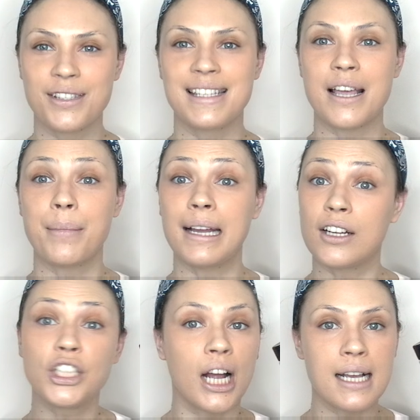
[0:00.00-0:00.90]
to set my
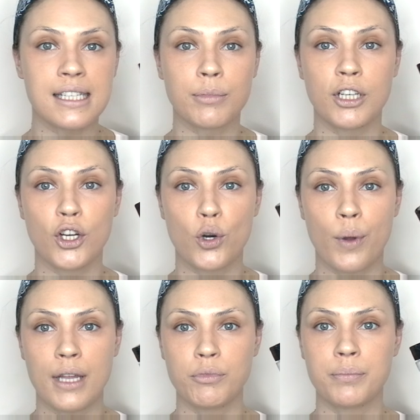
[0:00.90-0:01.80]
under eyes, I'm going to go
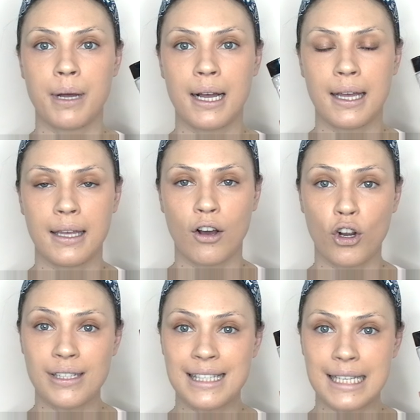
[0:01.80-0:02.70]
in with my
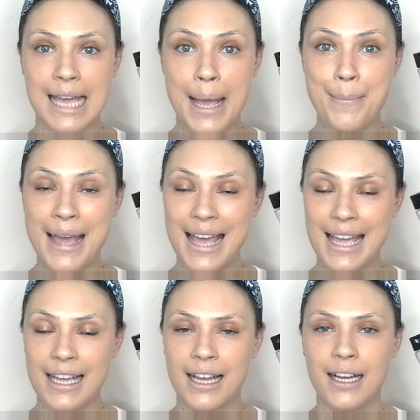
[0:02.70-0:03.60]

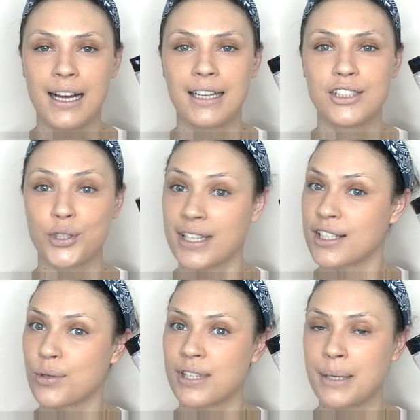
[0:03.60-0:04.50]
RCMA
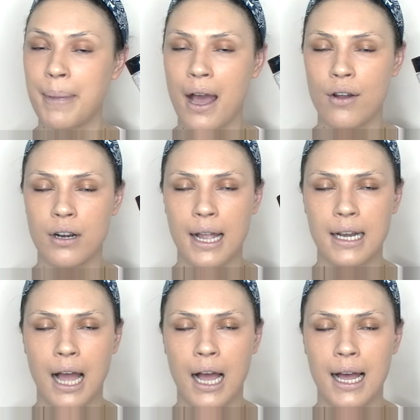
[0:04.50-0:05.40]
translucent powder and
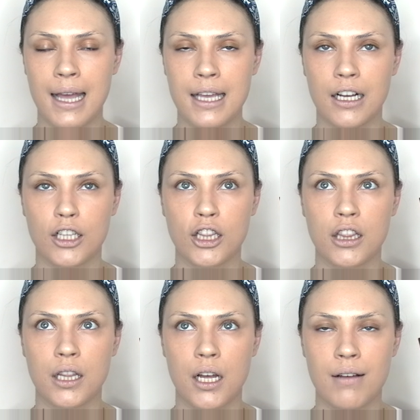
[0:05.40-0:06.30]
I
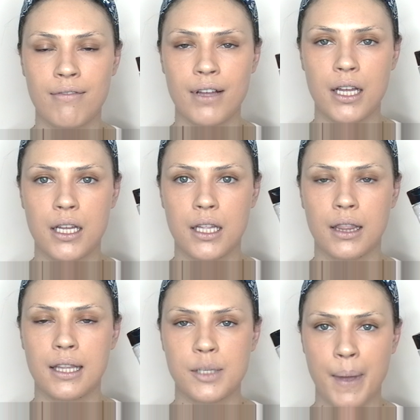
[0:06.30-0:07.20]
love
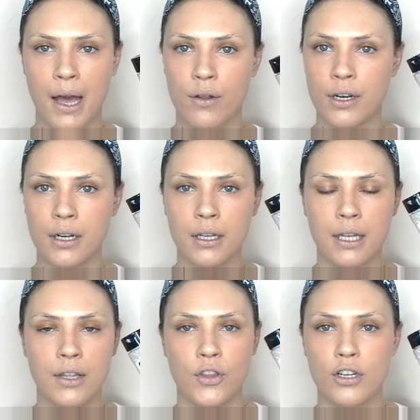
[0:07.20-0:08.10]
this powder.
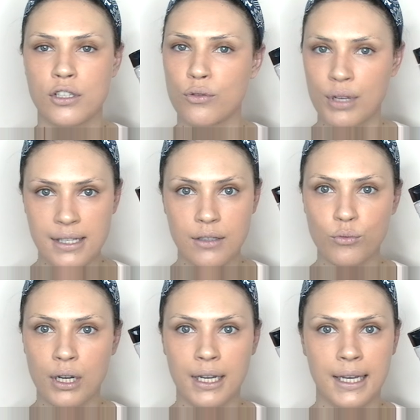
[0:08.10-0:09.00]
There's a reason
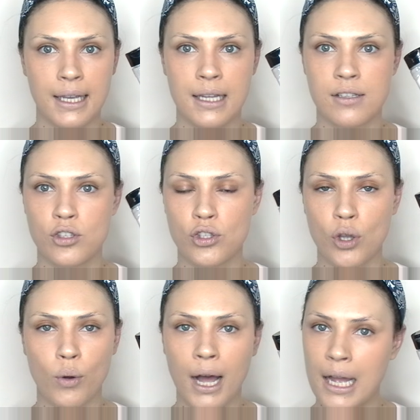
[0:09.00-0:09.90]
why it's
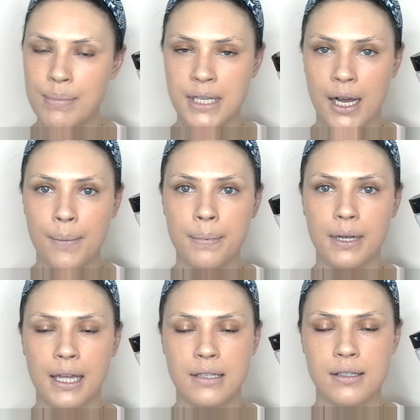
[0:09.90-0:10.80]
so hyped up.
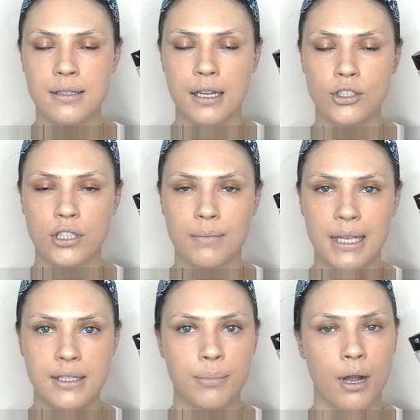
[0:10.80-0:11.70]
It's such an
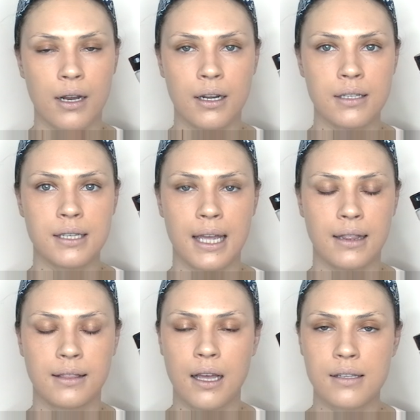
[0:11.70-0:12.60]
amazing product.
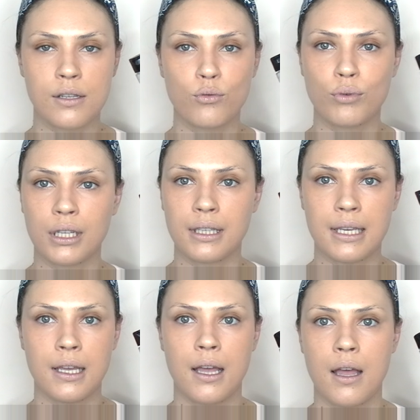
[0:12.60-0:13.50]
It doesn't
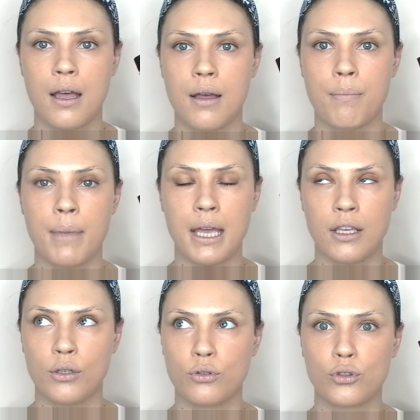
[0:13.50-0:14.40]
really
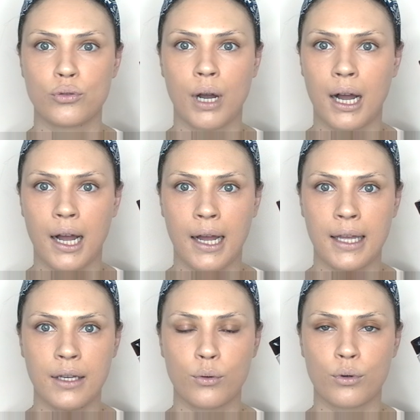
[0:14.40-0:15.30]
make you
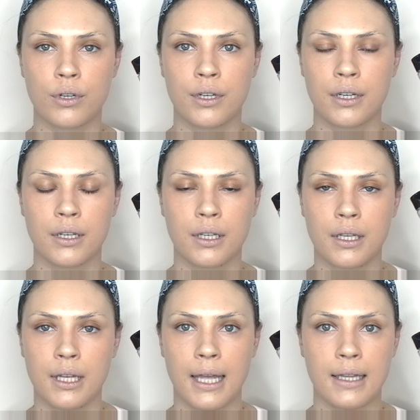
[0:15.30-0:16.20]
dry or
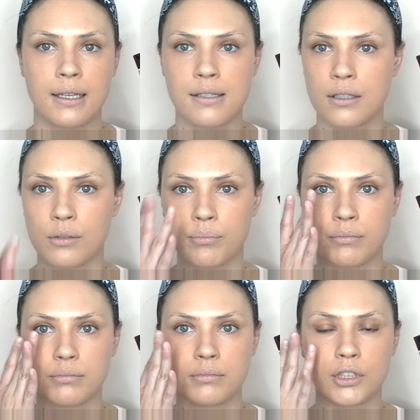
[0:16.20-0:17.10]
it doesn't
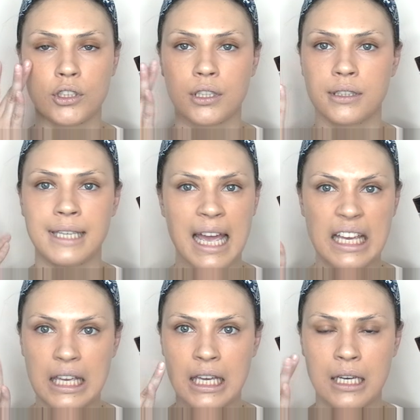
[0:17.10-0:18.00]
look
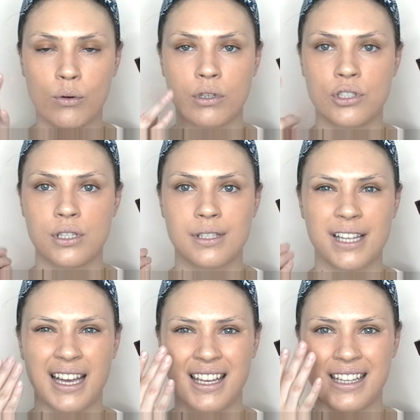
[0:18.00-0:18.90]
cakey or just
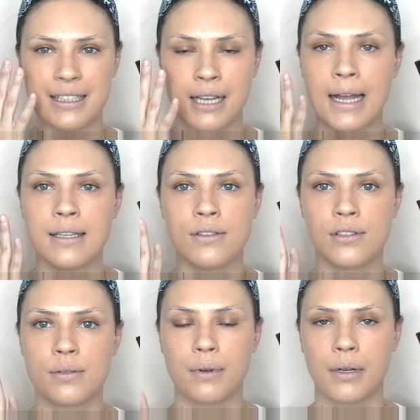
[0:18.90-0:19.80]
like
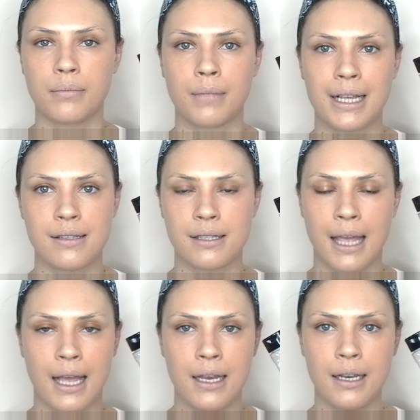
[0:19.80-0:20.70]
tightens my
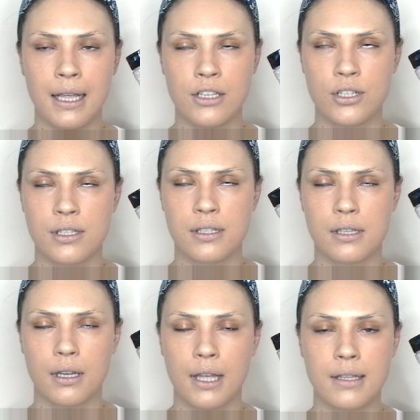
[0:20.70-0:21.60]
skin. It's
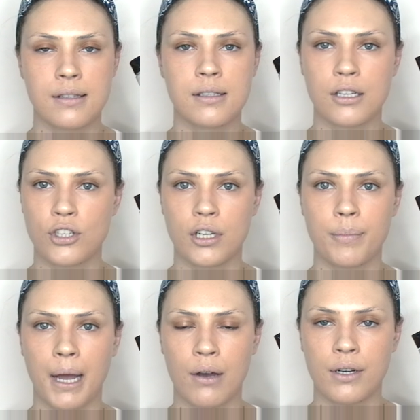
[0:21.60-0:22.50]
just, it's such a good
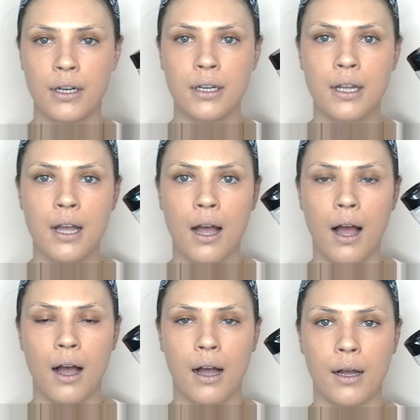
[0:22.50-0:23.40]
powder.
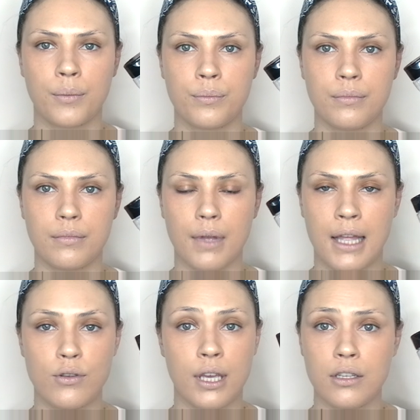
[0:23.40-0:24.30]
Um,
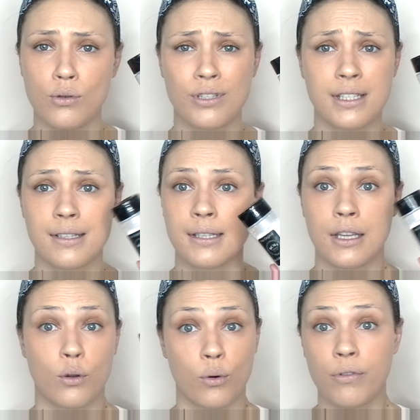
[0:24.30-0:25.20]
and you can use this to set
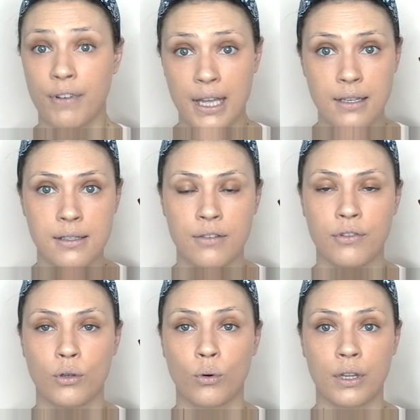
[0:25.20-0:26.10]
your whole face if
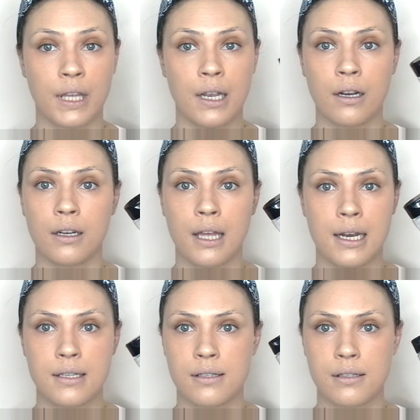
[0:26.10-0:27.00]
you're oilier. It
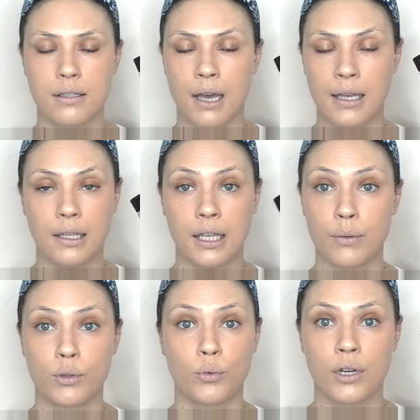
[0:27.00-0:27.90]
is, I think it
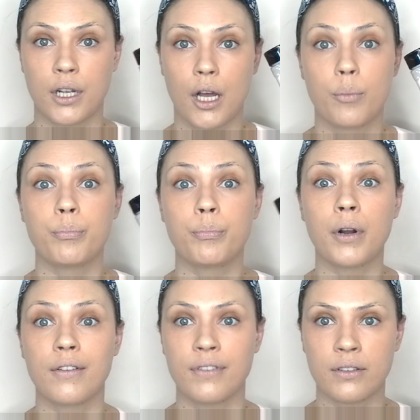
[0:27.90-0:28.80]
would work
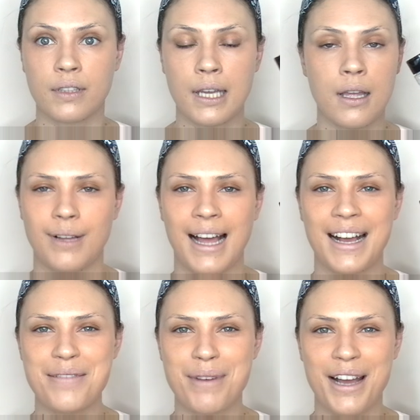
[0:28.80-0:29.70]
perfectly. I
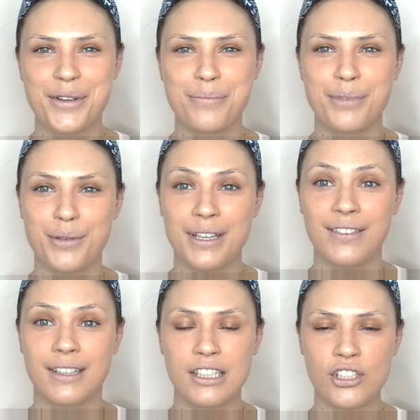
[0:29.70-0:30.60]
got mine on
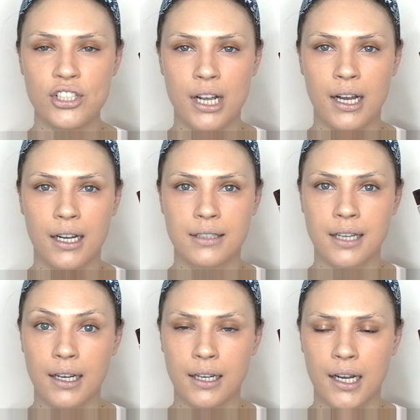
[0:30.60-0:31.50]

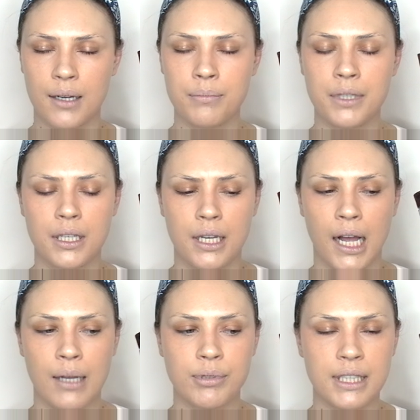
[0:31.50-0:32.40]
beautylish.com. Uh,
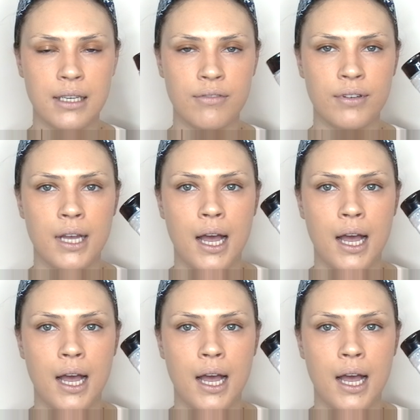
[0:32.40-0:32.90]
I believe.